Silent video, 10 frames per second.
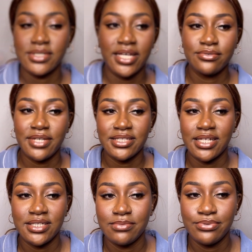I don't like that they
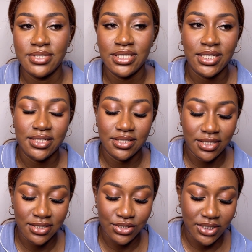didn't put the E at the end.
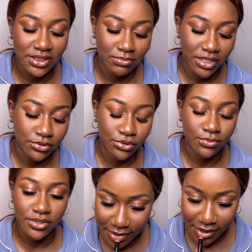It's stressing me out so
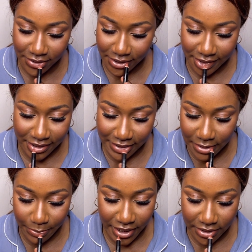much. So I'll use this
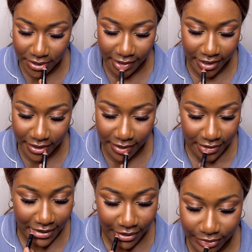lip pencil again.
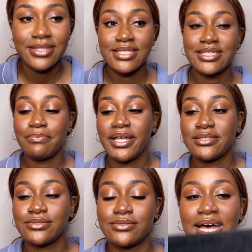Now, this lip
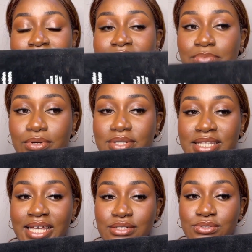pencil and this blonde are
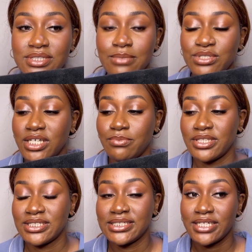the actual same shade, but
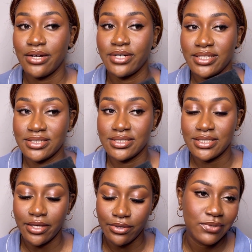this is Zaron and this is
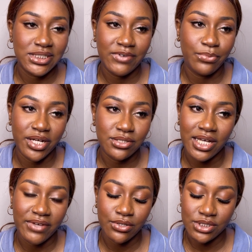Eagle. Whatever brand you have
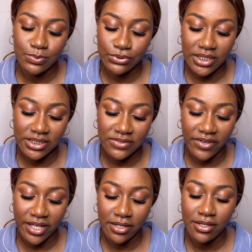at your disposal is fine.